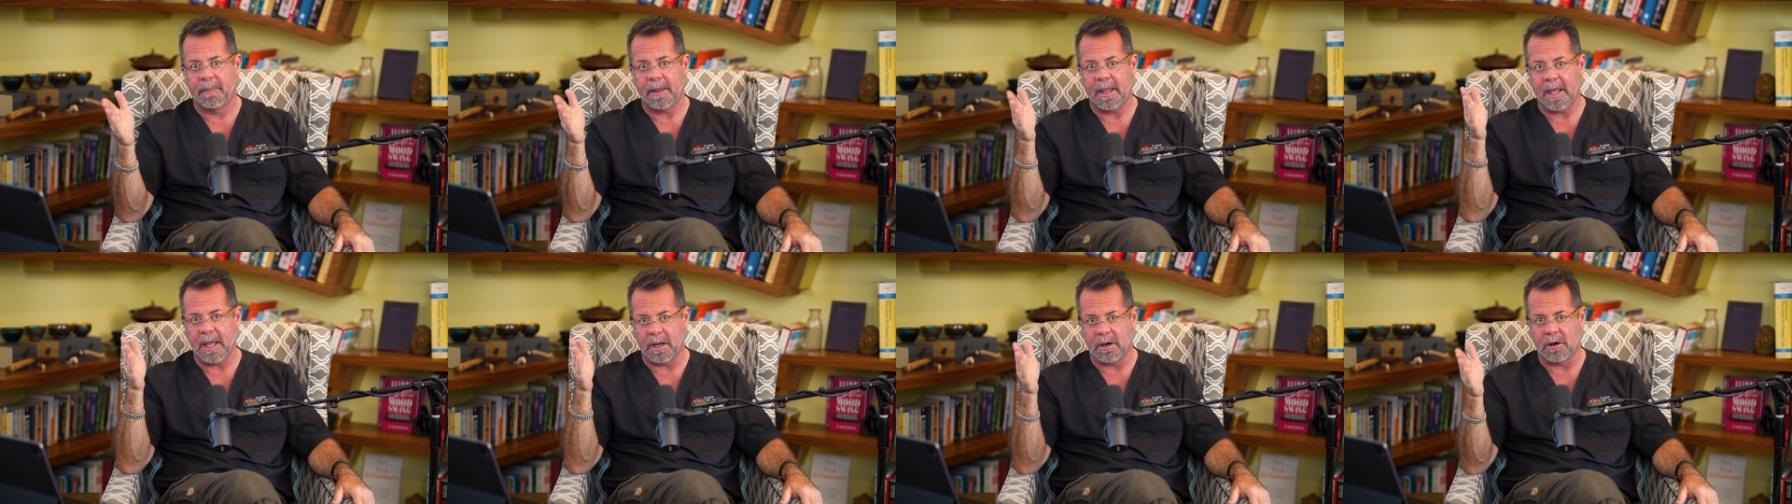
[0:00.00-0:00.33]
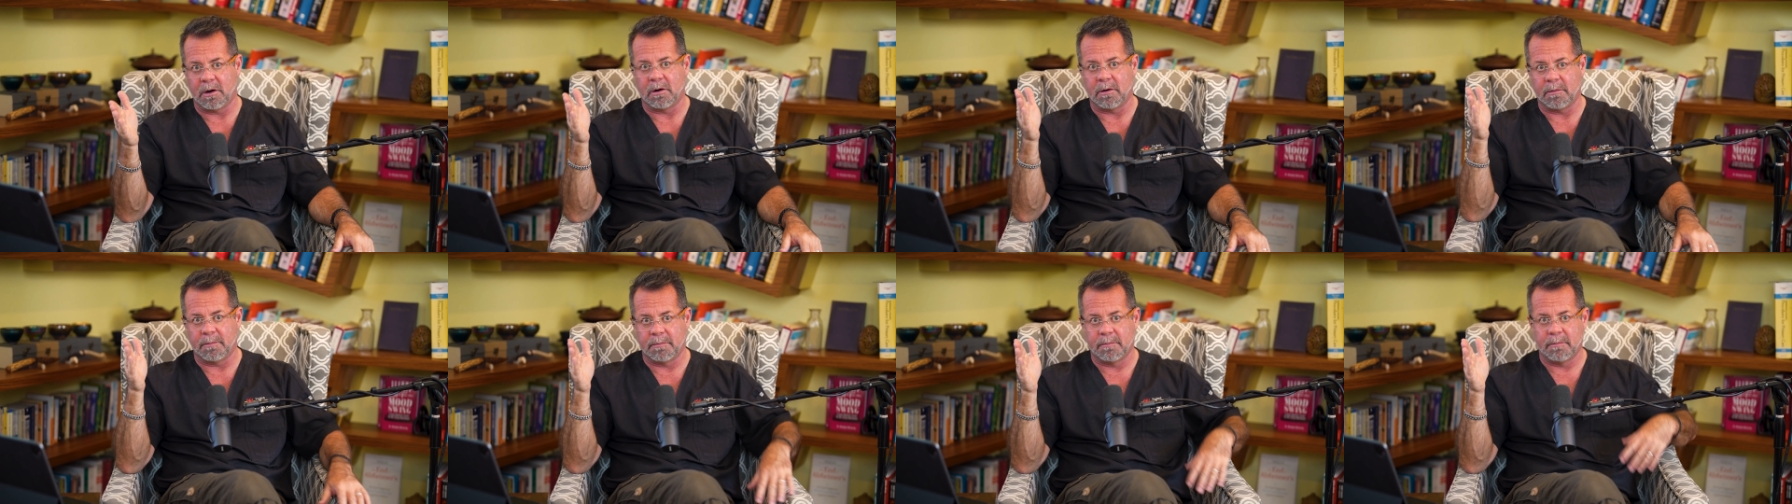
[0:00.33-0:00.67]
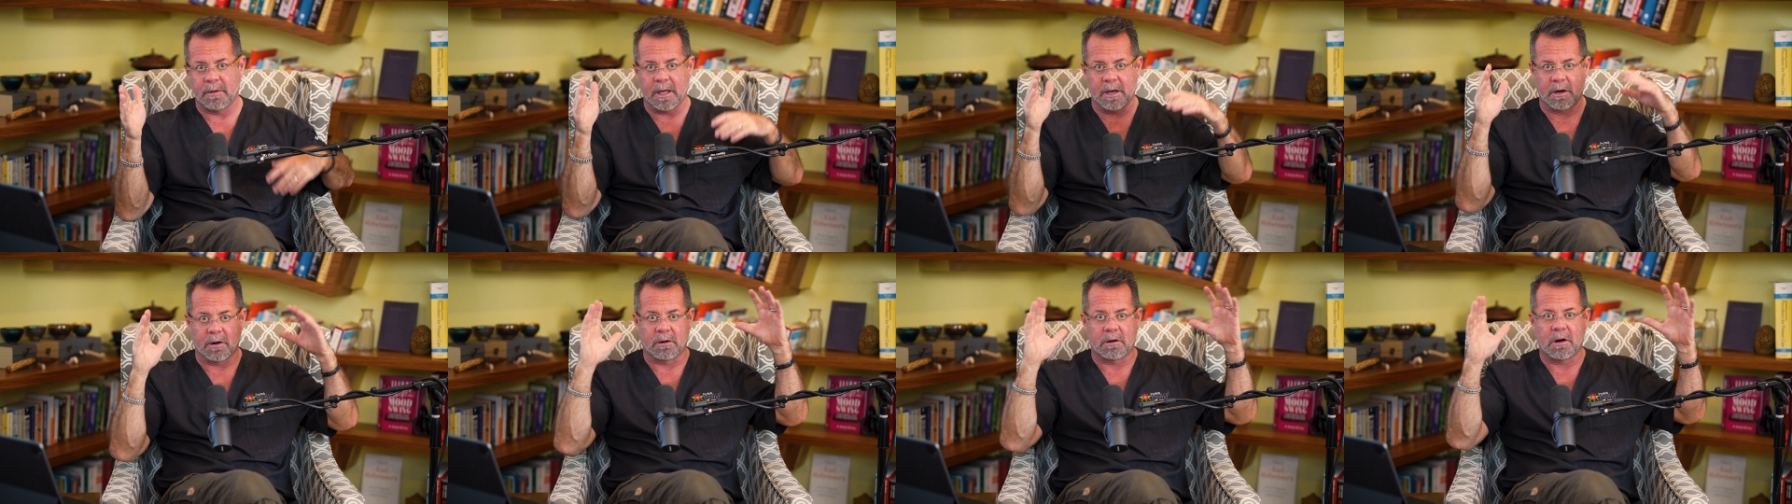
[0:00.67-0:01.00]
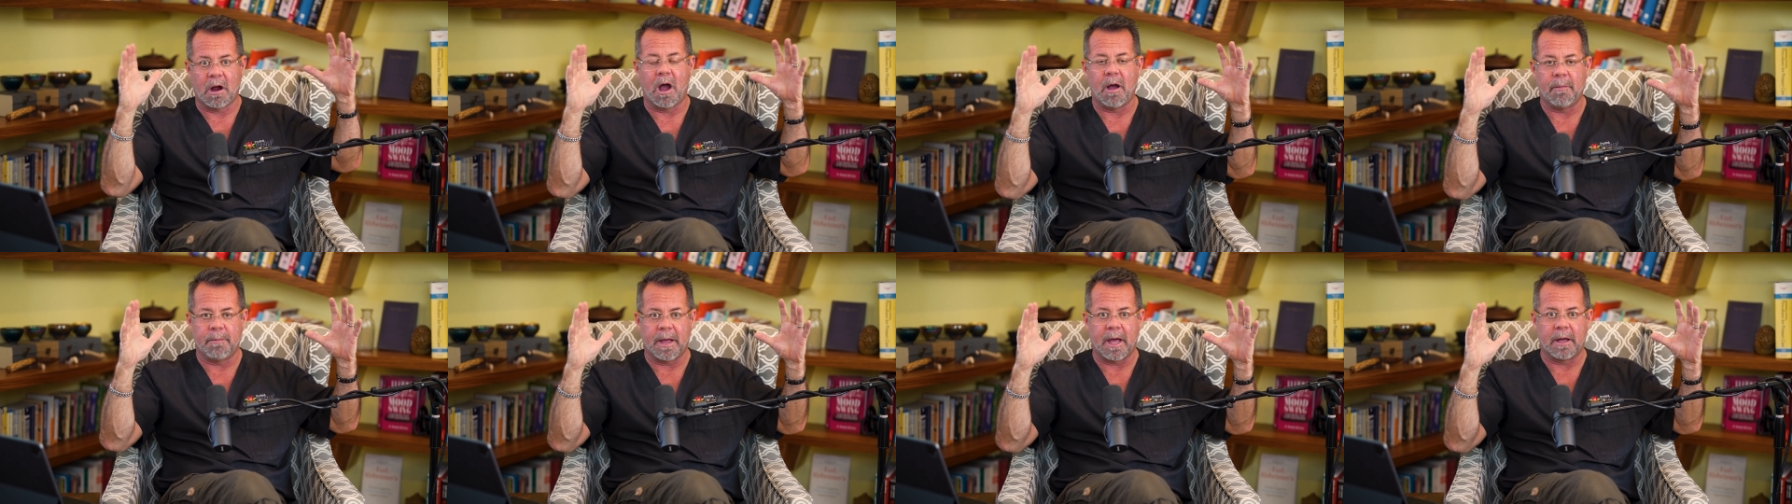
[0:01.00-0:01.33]
in her in her
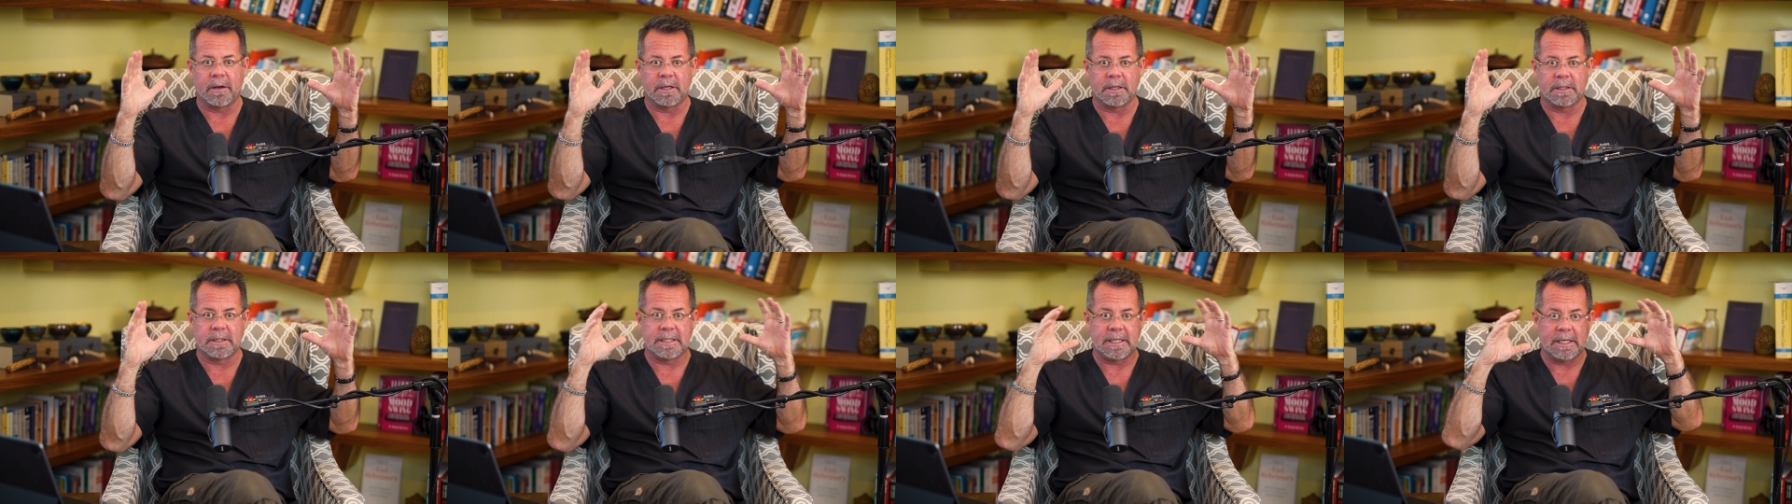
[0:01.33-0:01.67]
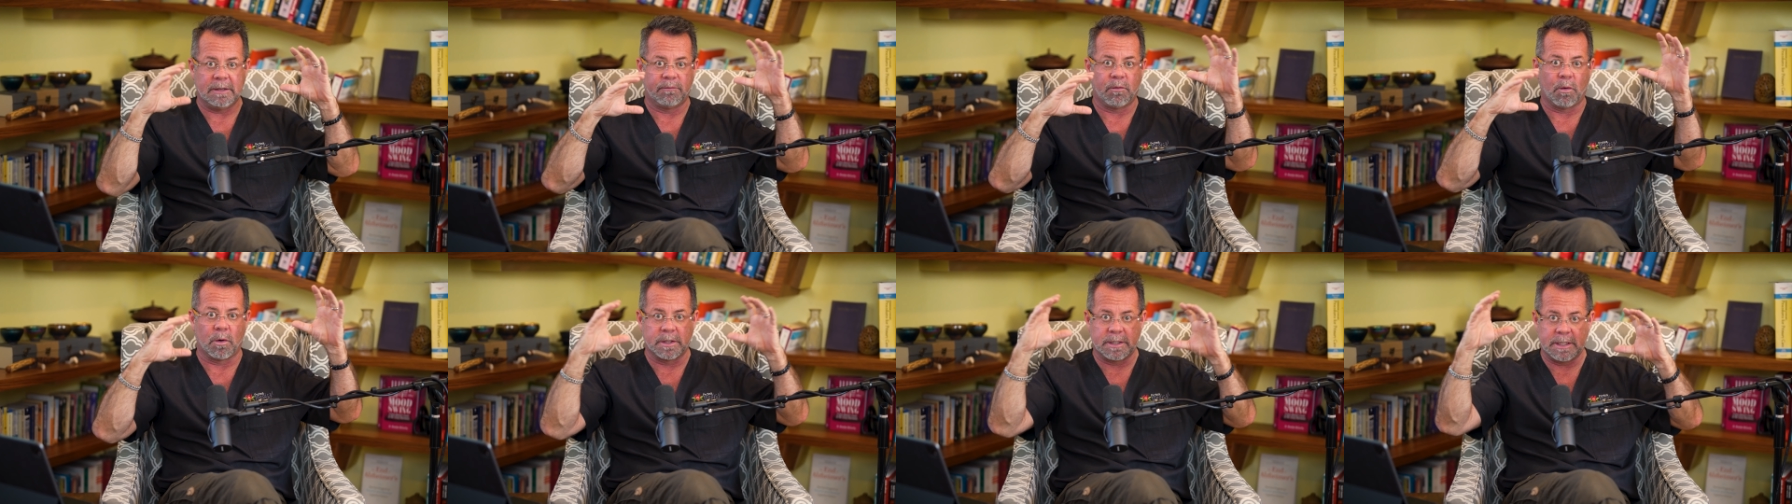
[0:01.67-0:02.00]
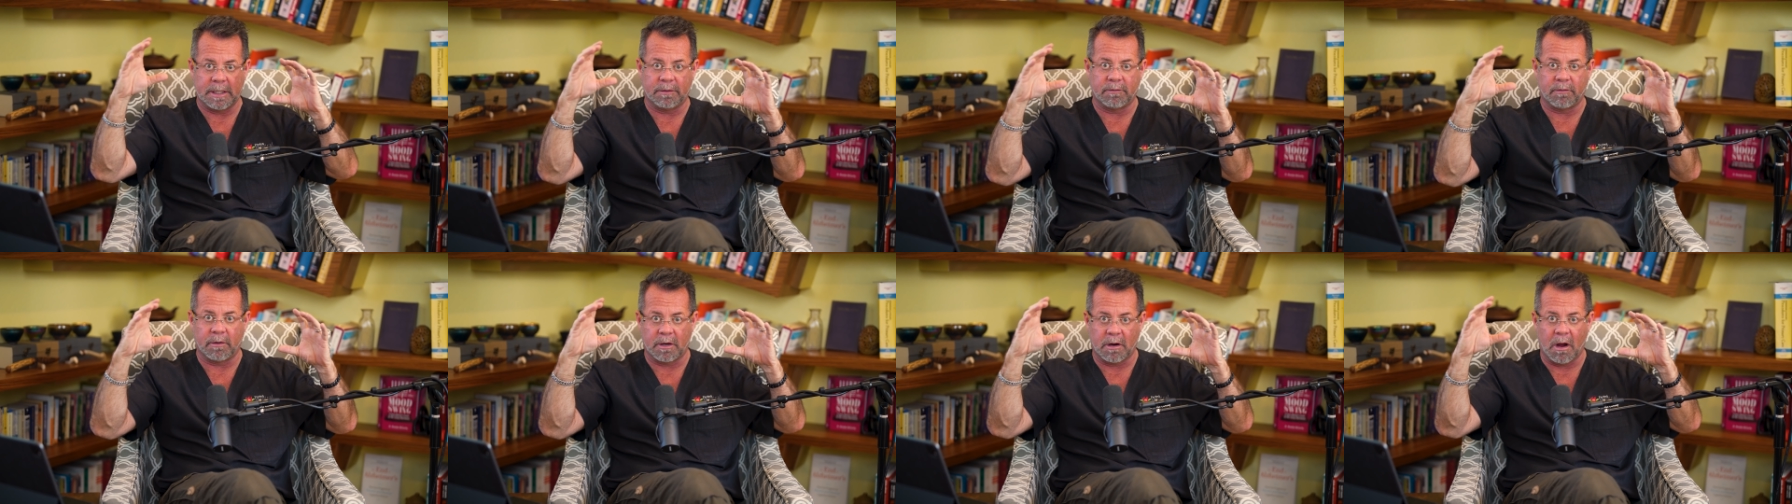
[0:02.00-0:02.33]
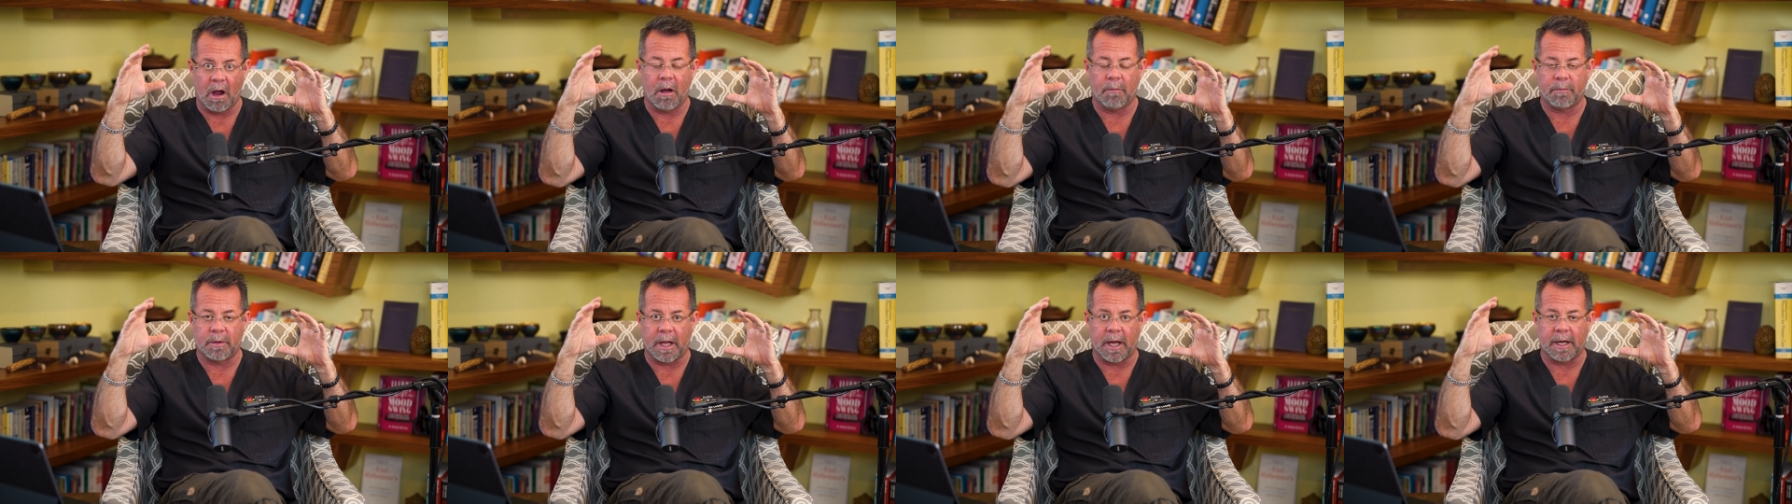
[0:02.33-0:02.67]
compounded T4 T3
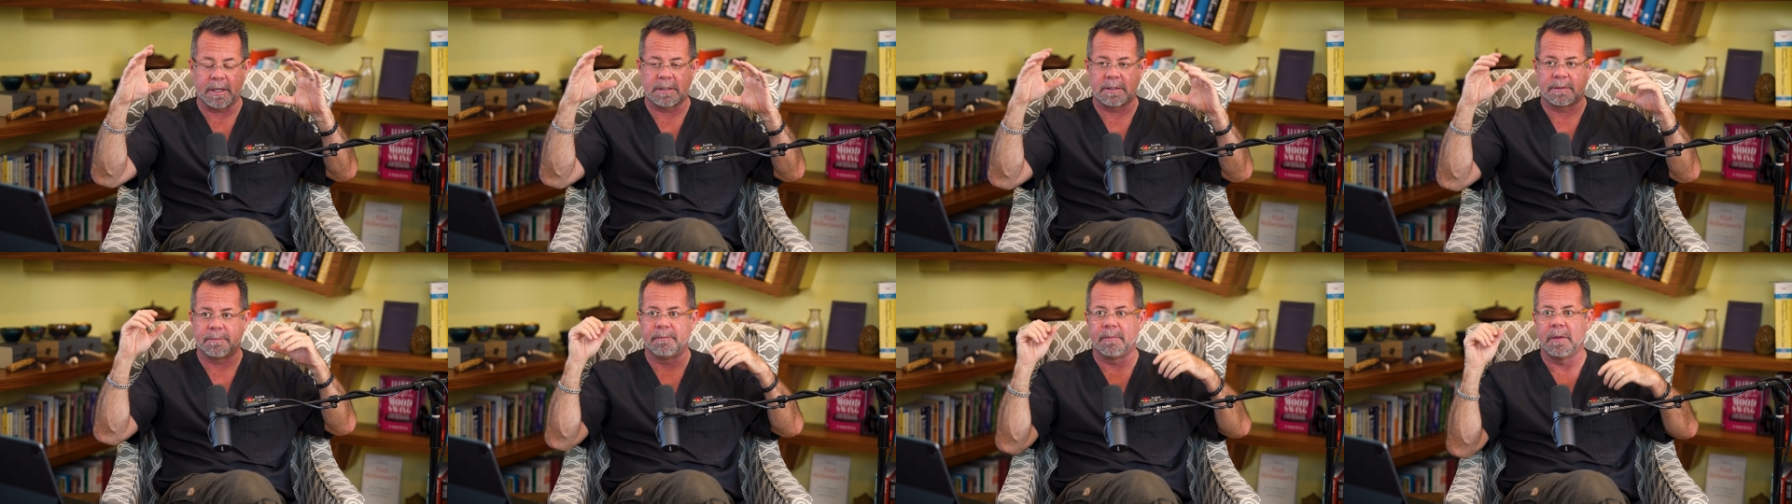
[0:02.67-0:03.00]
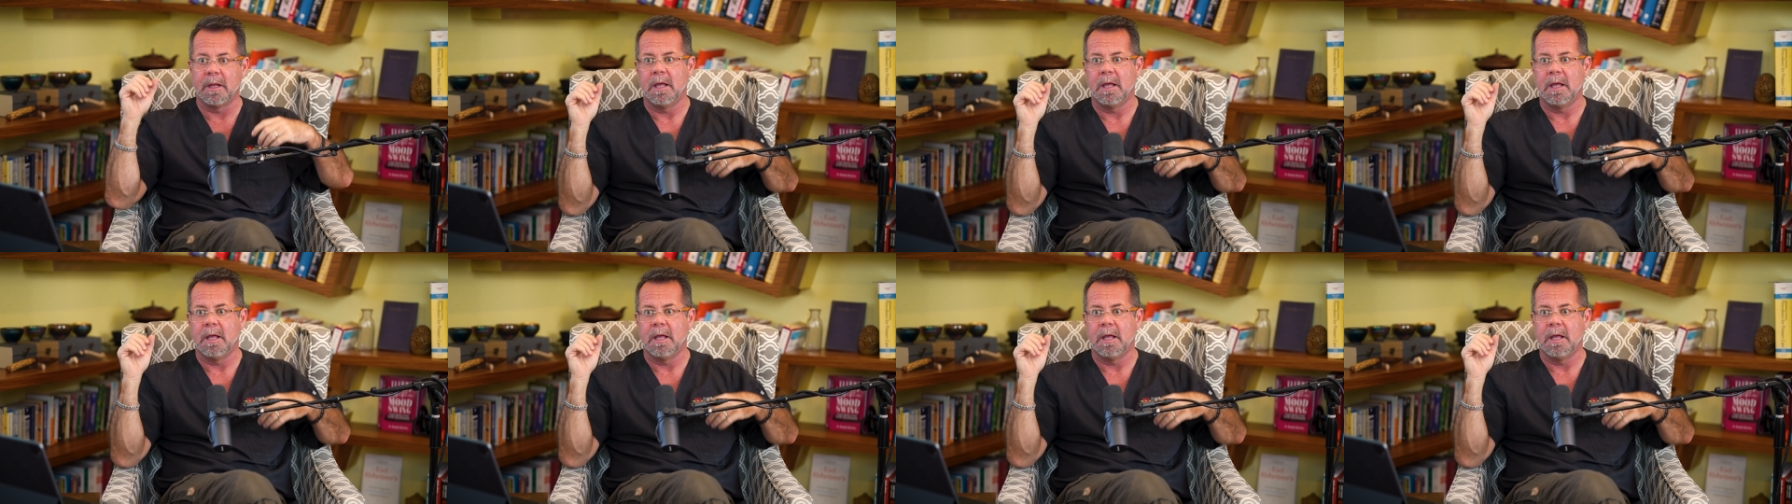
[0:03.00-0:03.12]
complex,